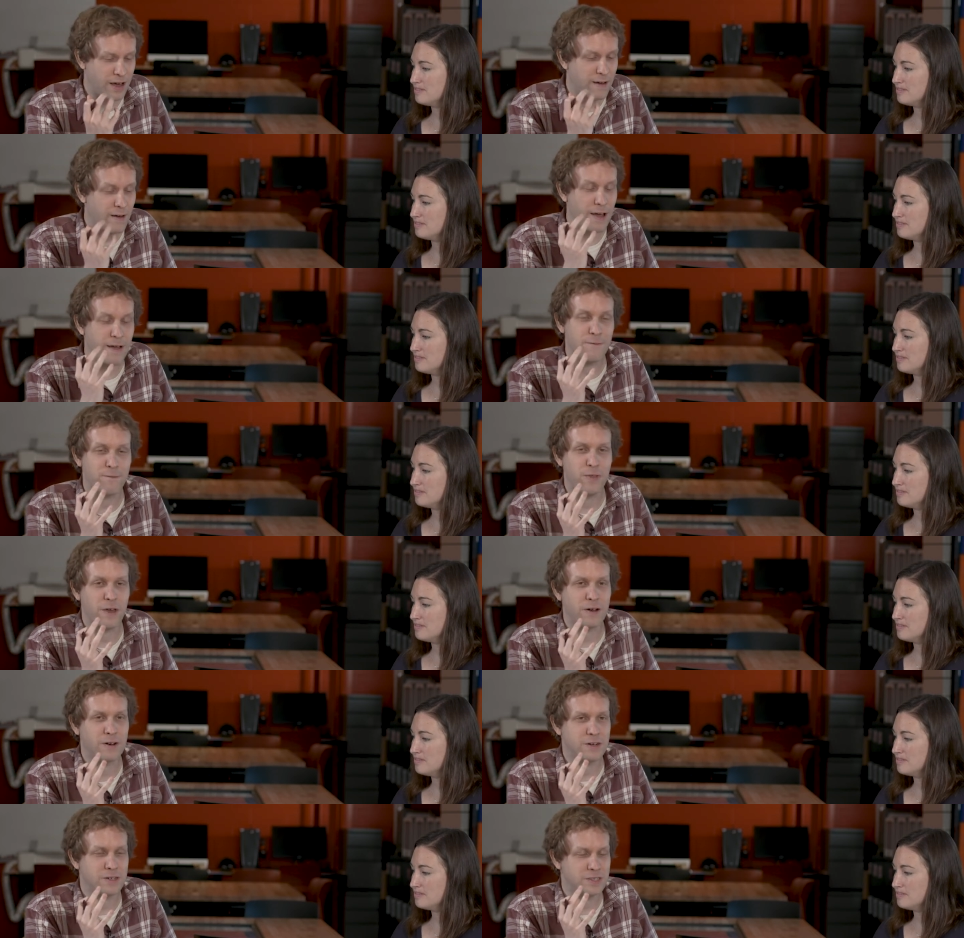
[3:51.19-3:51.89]
Speaker 1: if
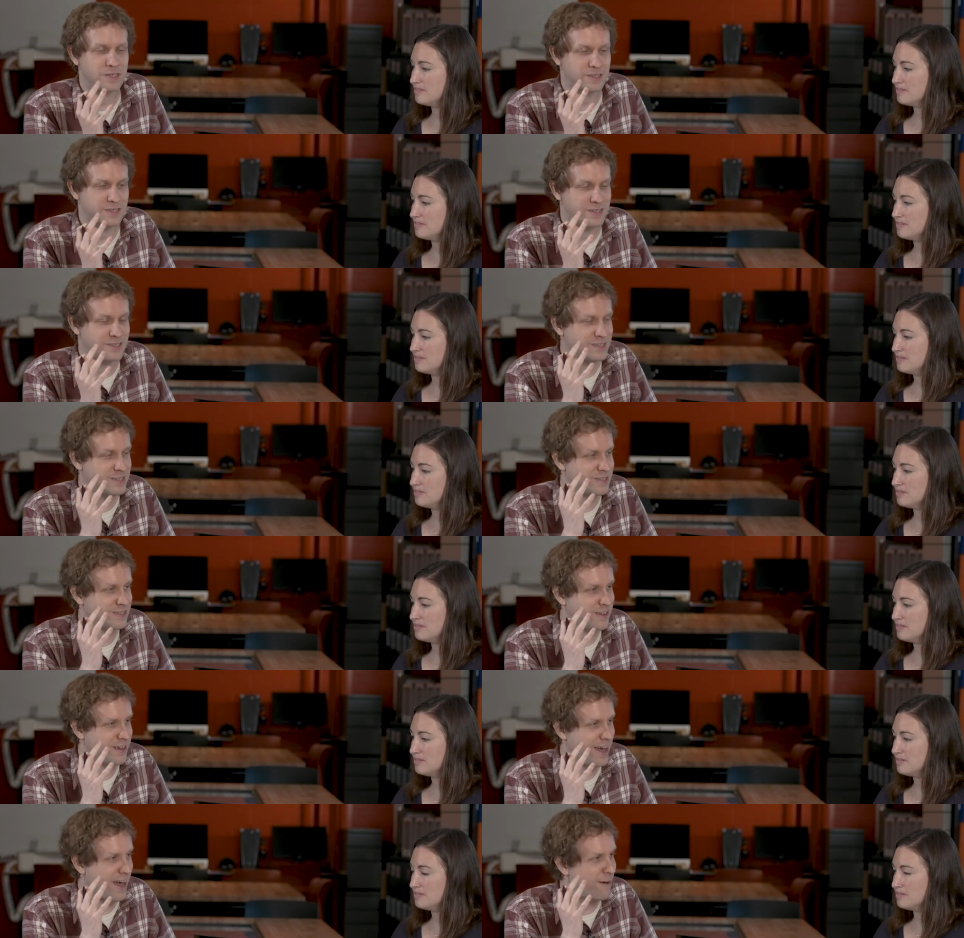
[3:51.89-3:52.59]

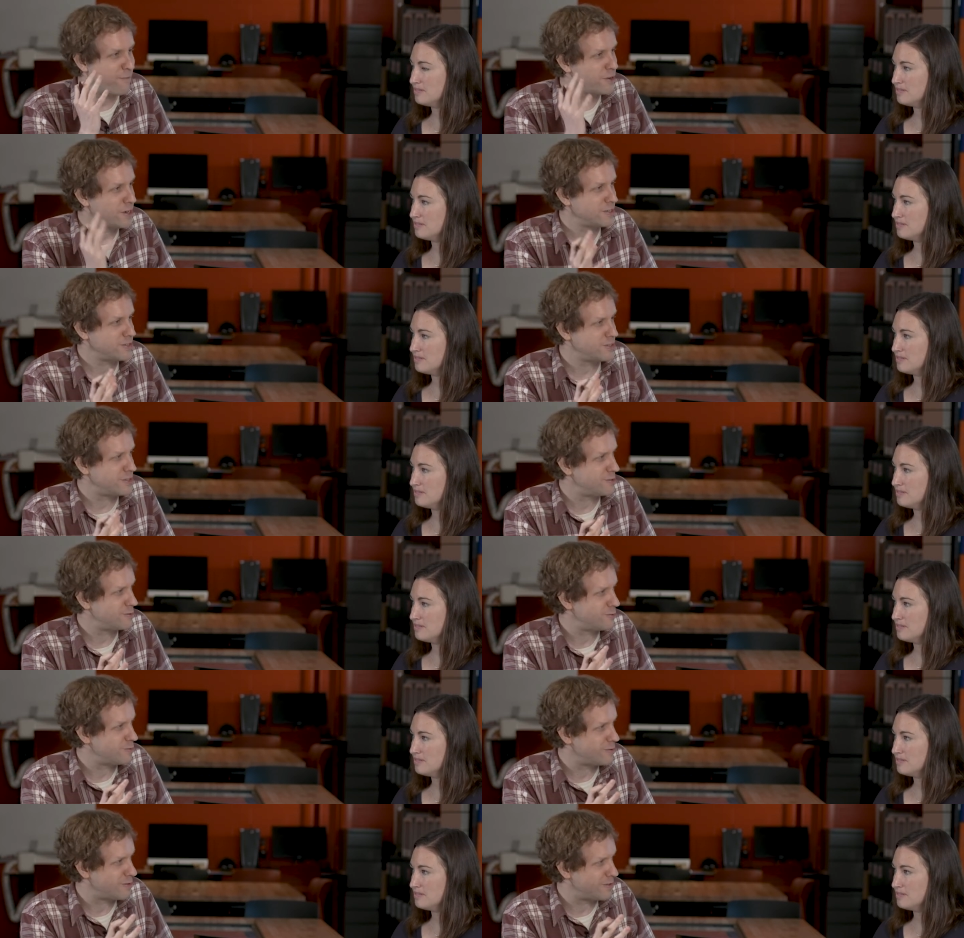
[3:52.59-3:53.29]
there's evidence
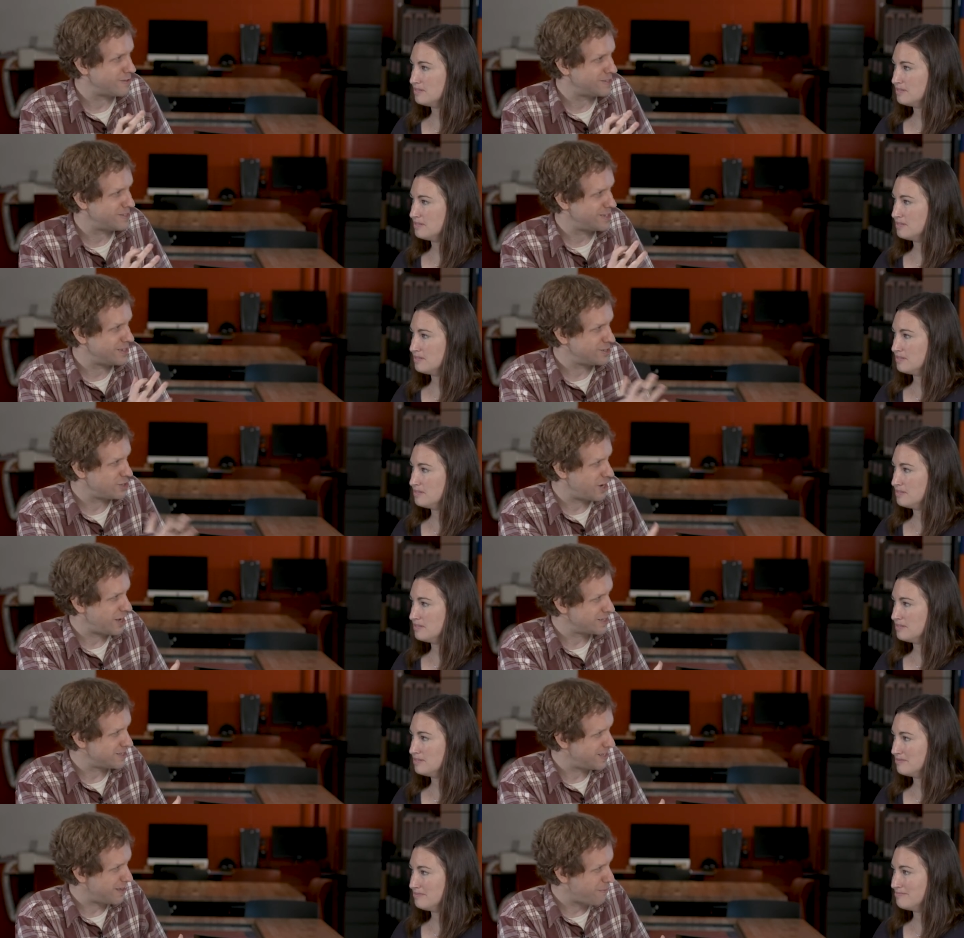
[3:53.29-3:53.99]
to
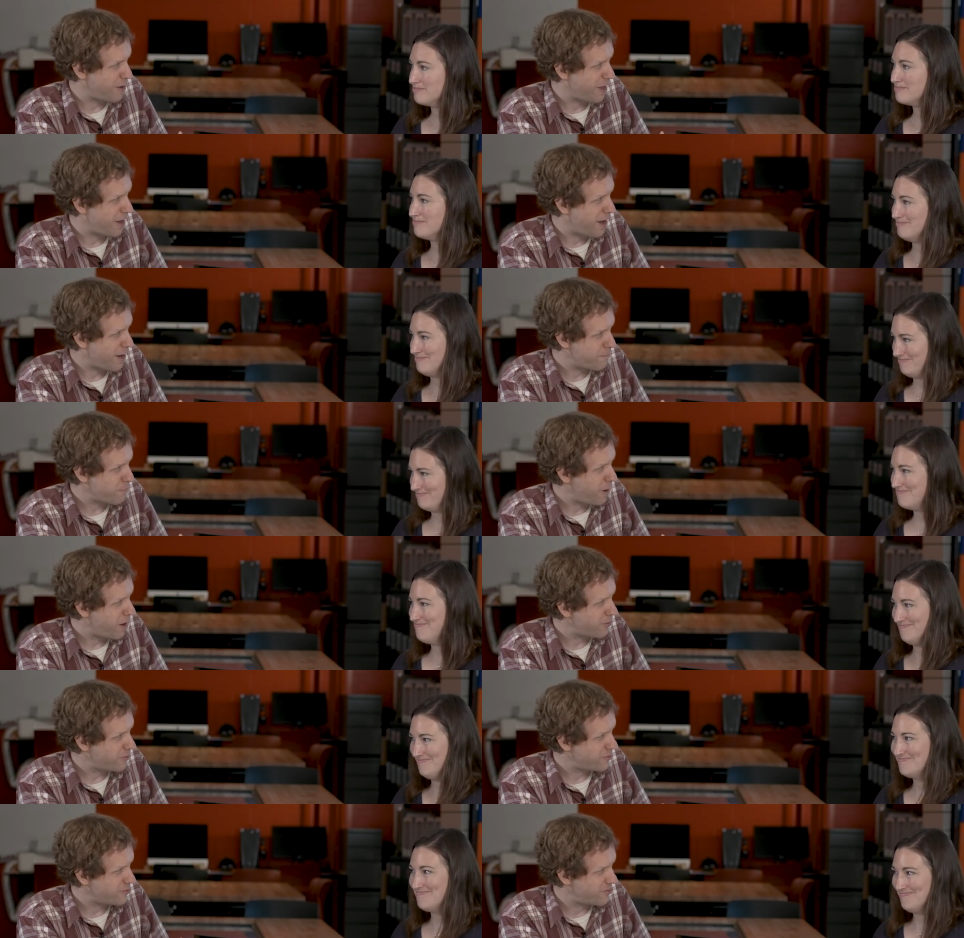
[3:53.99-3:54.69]
suggest that my
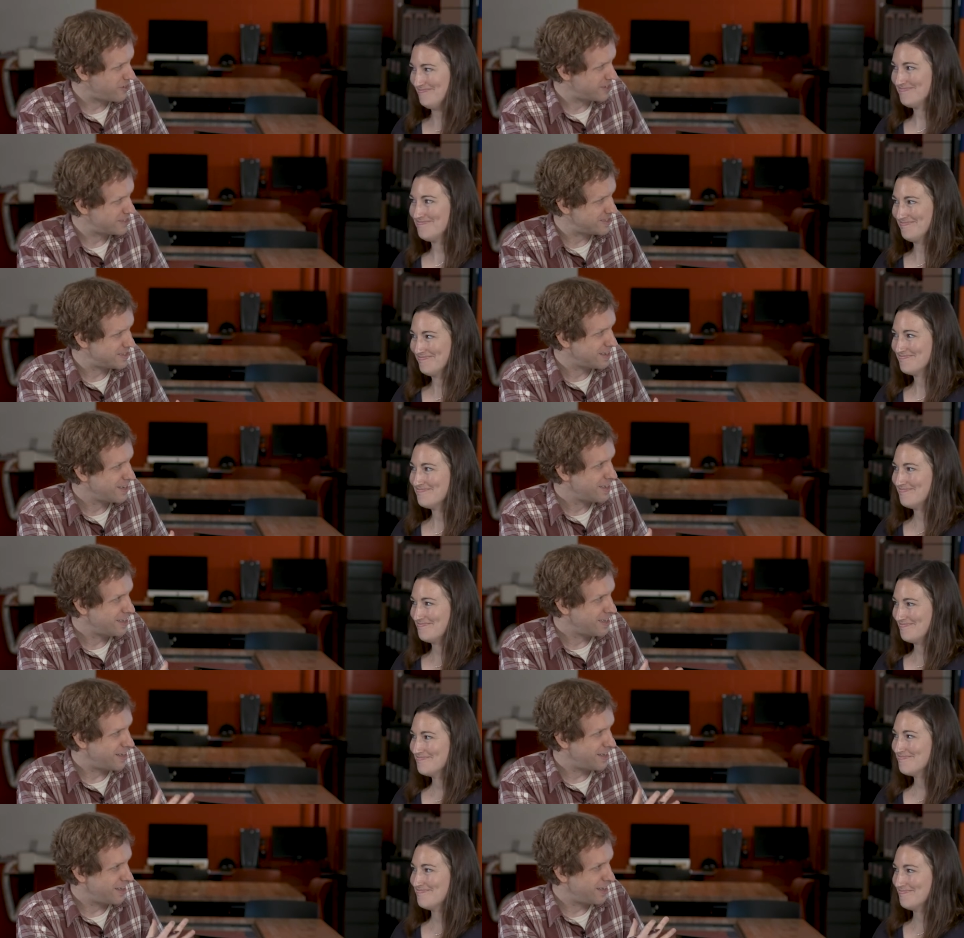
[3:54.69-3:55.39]
hypothesis
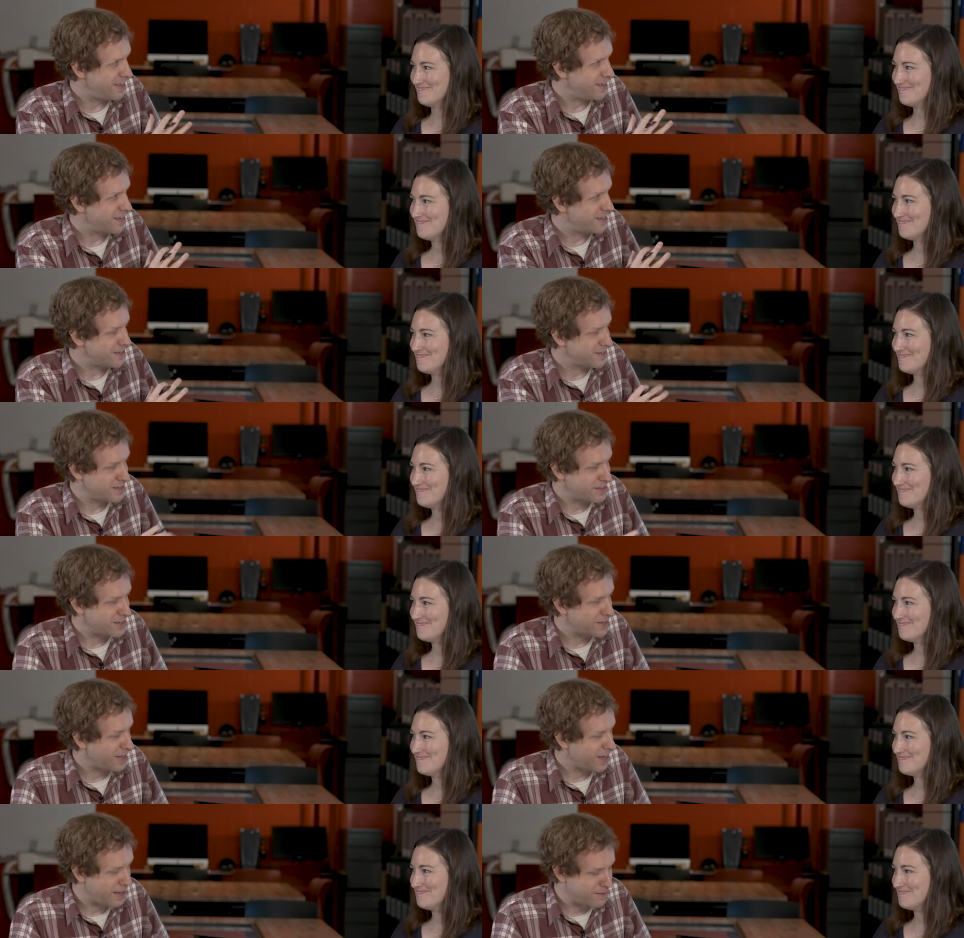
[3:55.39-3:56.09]

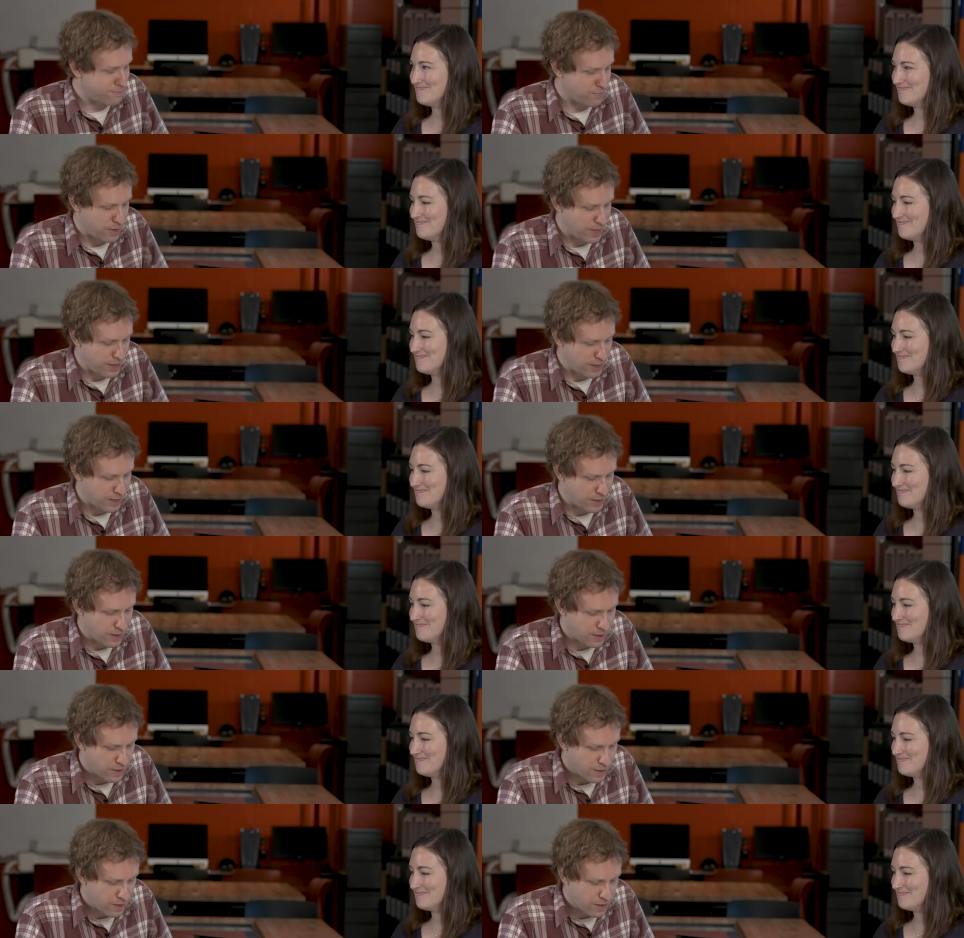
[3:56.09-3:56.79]
it can
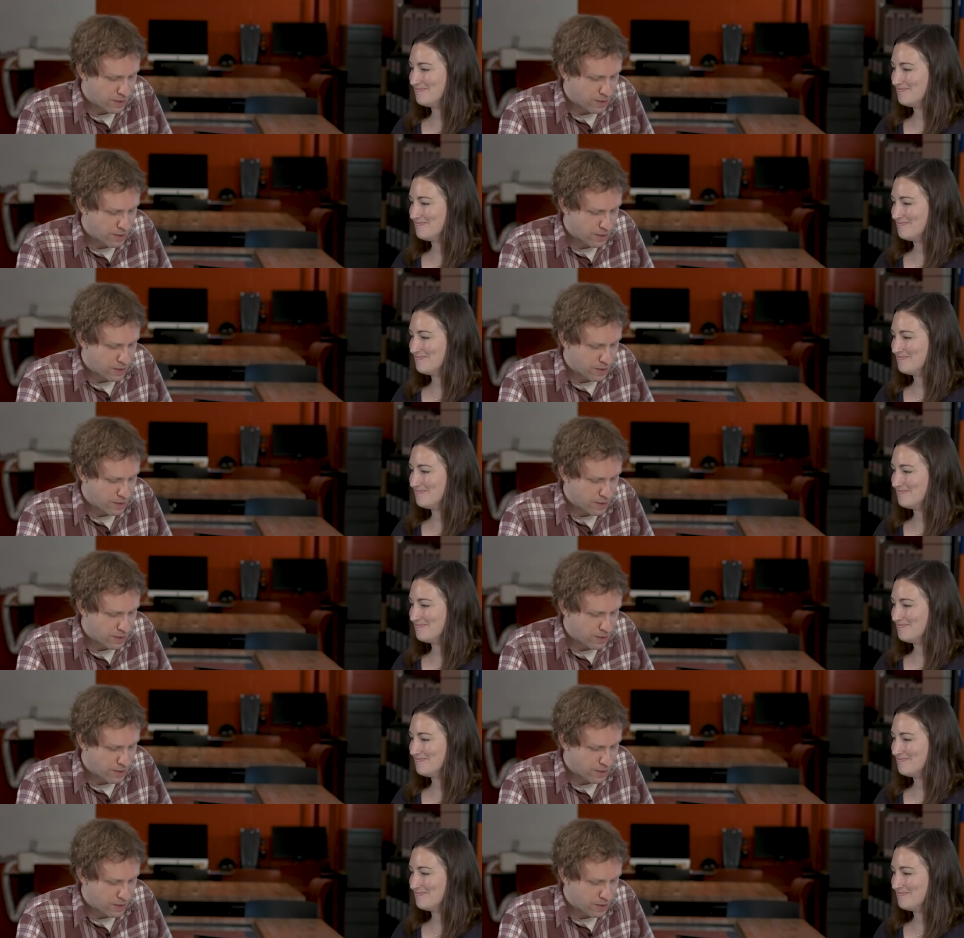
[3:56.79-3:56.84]
be,